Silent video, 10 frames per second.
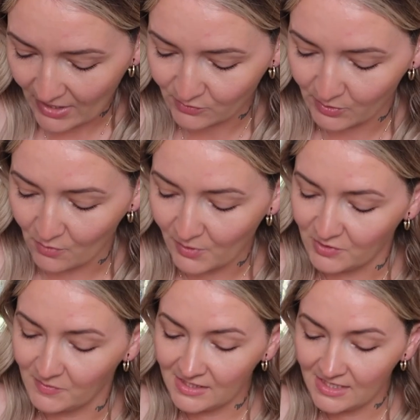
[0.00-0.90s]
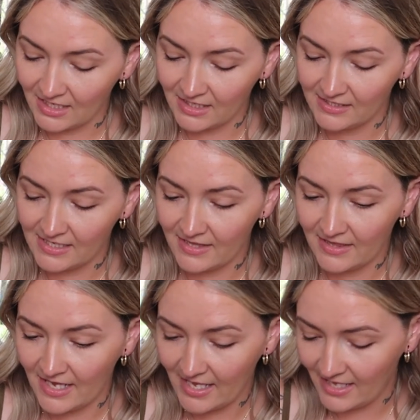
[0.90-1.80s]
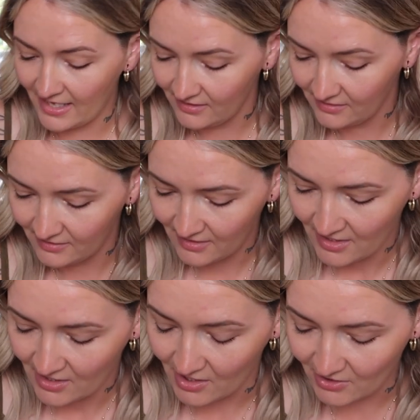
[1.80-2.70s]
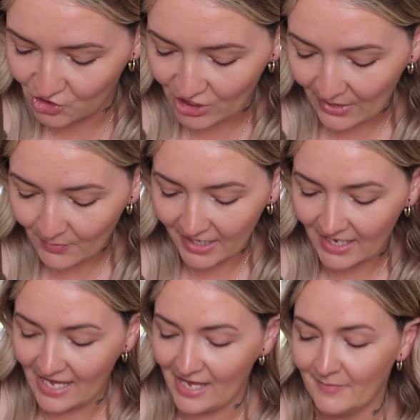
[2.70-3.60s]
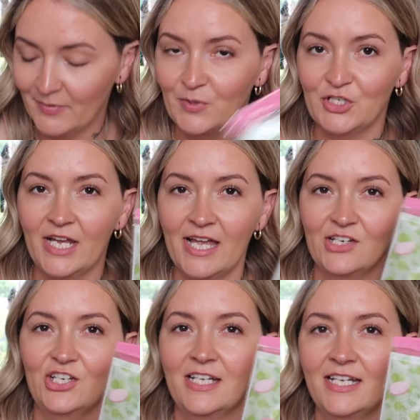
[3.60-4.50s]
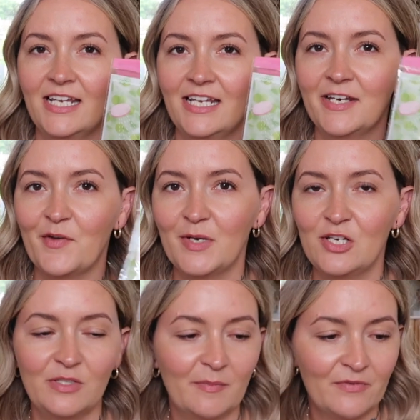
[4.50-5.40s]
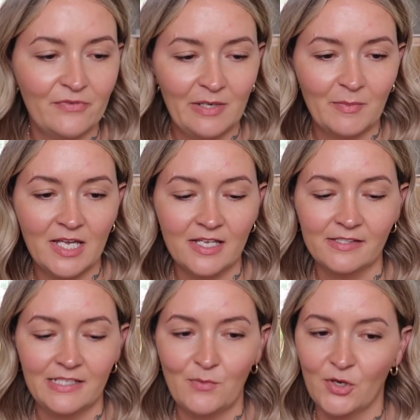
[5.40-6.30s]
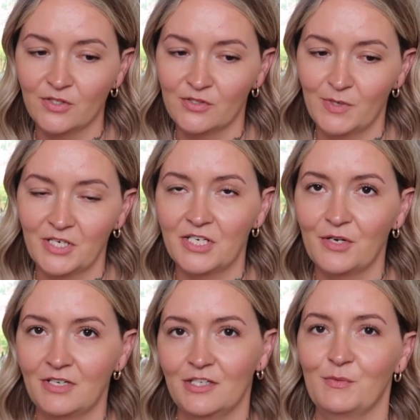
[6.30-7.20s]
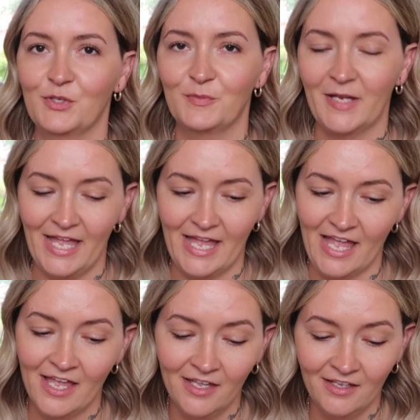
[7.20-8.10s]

what else we got? We've got some stickers in there. A shower cap, which I actually need. I've been using my Philip Kingsley ones when I don't need to wash my hair,